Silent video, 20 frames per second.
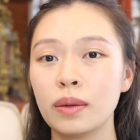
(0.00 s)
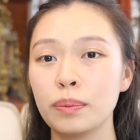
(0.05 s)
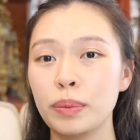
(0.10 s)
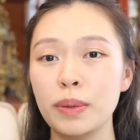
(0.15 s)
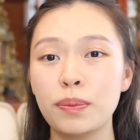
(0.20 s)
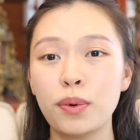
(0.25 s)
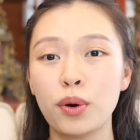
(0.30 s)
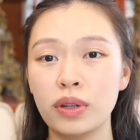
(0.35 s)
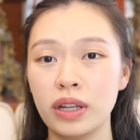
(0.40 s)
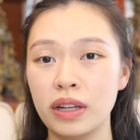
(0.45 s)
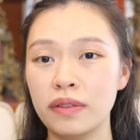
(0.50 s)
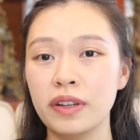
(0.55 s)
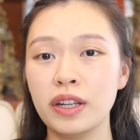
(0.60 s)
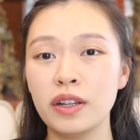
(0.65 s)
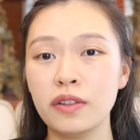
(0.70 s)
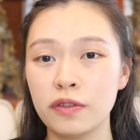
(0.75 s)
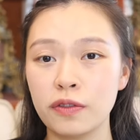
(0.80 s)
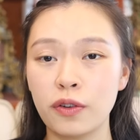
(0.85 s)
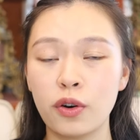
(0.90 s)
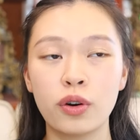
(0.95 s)
people
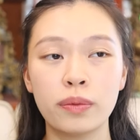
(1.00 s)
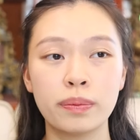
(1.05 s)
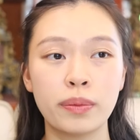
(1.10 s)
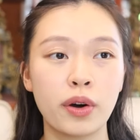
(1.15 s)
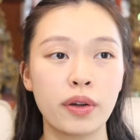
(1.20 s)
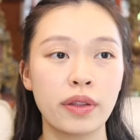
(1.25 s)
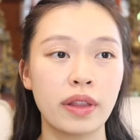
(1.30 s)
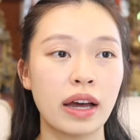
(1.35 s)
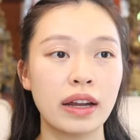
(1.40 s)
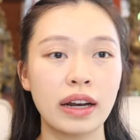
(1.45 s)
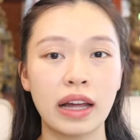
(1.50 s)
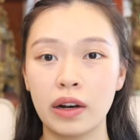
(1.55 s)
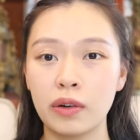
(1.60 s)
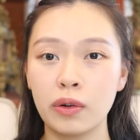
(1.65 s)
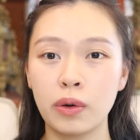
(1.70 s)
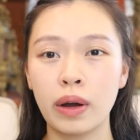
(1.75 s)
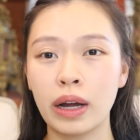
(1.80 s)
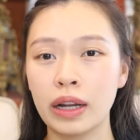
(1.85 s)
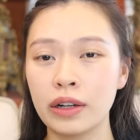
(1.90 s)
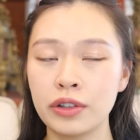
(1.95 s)
living for more than
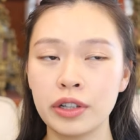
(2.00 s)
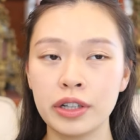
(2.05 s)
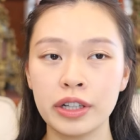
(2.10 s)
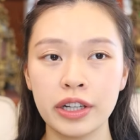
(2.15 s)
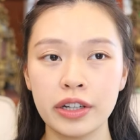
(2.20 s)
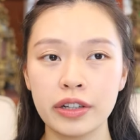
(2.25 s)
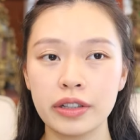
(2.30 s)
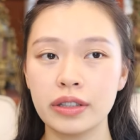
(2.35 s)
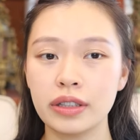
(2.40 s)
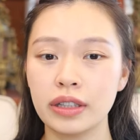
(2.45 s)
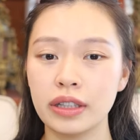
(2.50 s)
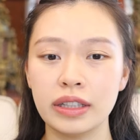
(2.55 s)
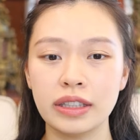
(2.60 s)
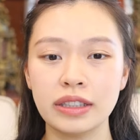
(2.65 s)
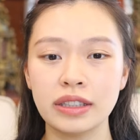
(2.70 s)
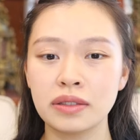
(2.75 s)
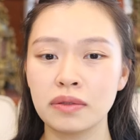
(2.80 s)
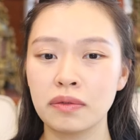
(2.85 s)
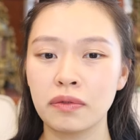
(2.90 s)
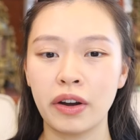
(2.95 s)
100 years
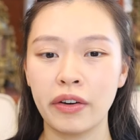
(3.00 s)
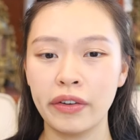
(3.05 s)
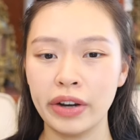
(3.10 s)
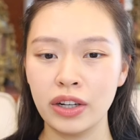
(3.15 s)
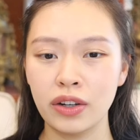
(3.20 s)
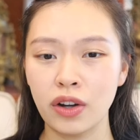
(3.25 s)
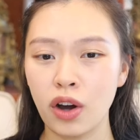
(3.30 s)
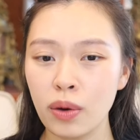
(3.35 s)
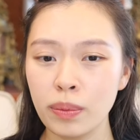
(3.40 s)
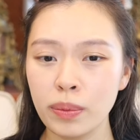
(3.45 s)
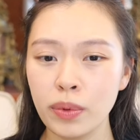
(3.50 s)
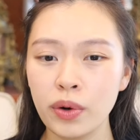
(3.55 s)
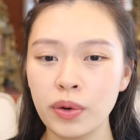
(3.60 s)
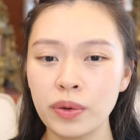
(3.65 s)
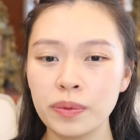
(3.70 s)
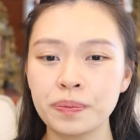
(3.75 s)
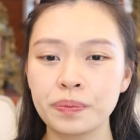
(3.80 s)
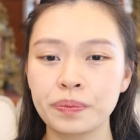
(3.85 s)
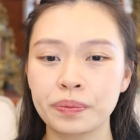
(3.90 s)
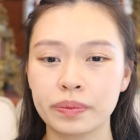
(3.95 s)
is very
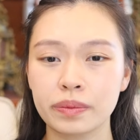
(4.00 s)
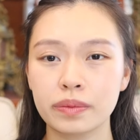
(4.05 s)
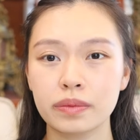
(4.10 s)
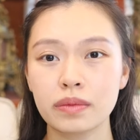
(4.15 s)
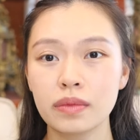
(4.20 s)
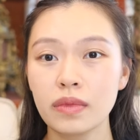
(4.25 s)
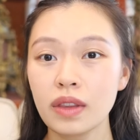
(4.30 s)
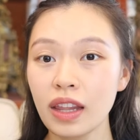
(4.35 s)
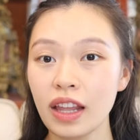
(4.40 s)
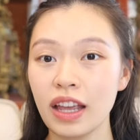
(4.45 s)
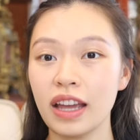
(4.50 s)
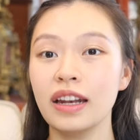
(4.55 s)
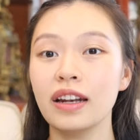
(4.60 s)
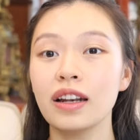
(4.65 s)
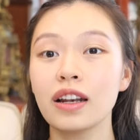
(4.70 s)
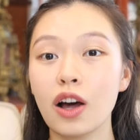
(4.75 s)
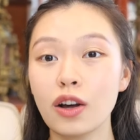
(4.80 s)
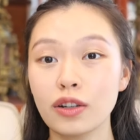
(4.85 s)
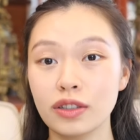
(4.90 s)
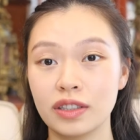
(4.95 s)
normal,
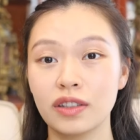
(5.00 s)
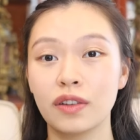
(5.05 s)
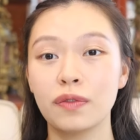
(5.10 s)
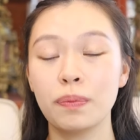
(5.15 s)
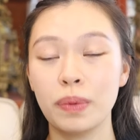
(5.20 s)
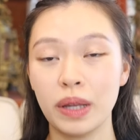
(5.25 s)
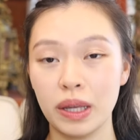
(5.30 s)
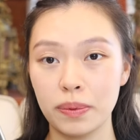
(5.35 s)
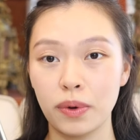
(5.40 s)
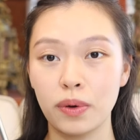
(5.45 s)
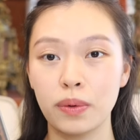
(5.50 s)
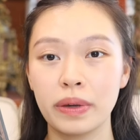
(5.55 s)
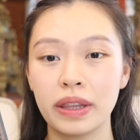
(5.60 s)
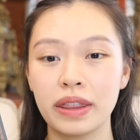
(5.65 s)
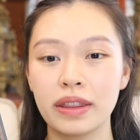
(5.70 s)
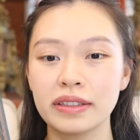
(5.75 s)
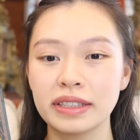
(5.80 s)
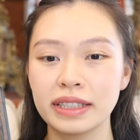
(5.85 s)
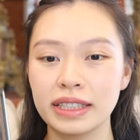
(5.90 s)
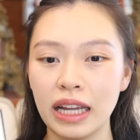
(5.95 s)
and lots of people
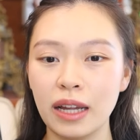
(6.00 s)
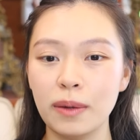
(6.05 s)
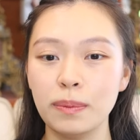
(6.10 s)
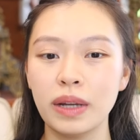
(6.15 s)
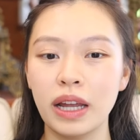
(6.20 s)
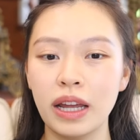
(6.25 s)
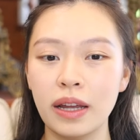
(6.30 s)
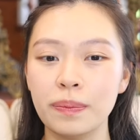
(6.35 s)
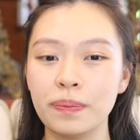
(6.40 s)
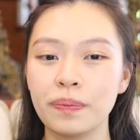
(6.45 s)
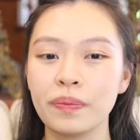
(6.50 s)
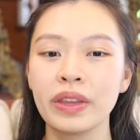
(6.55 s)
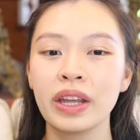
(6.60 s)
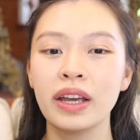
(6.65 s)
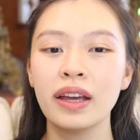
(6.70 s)
with the same name.